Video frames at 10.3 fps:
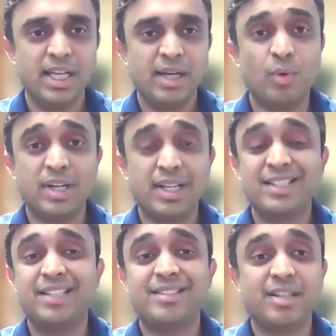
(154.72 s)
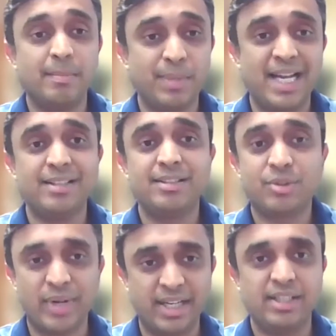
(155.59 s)
What does that compliance
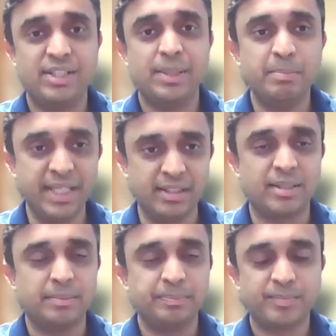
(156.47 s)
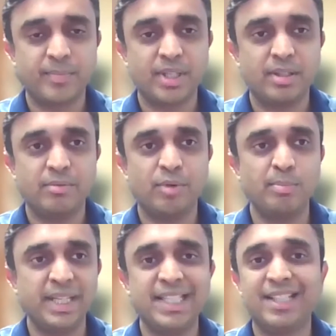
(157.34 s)
strategy mean? For
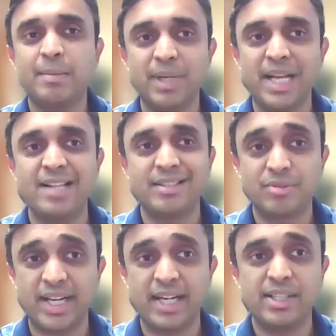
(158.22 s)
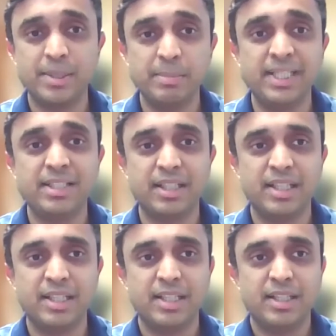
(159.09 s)
me, that compliance strategy means,
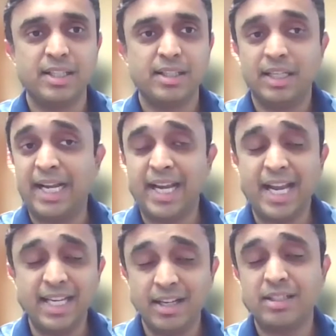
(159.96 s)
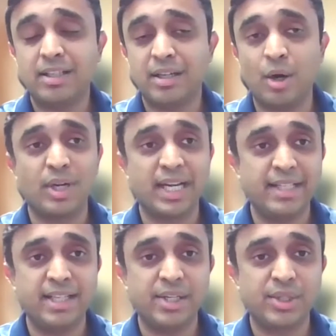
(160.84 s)
like any other
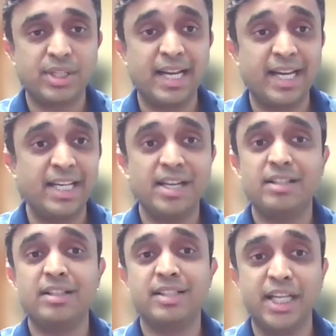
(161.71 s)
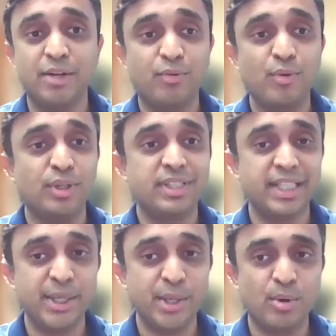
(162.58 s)
organization, like any other CFO or
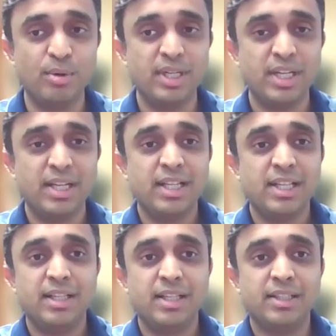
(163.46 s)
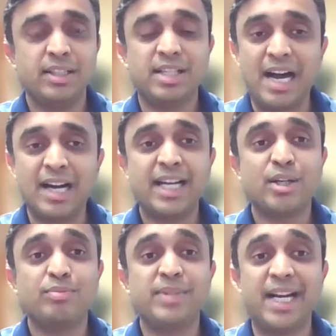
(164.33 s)
CEO, the target
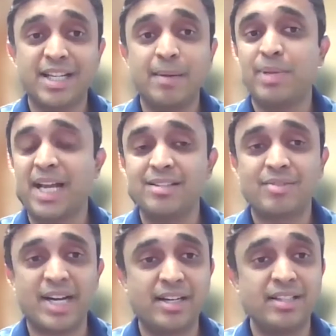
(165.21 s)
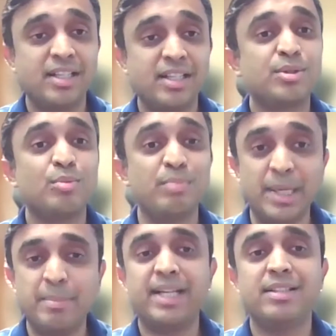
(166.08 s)
of that compliance strategy is to
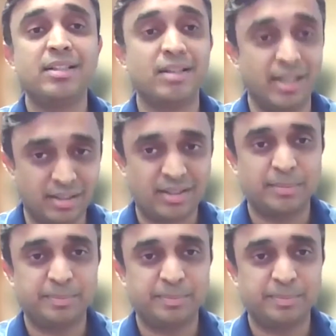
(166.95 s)
minimize the risk.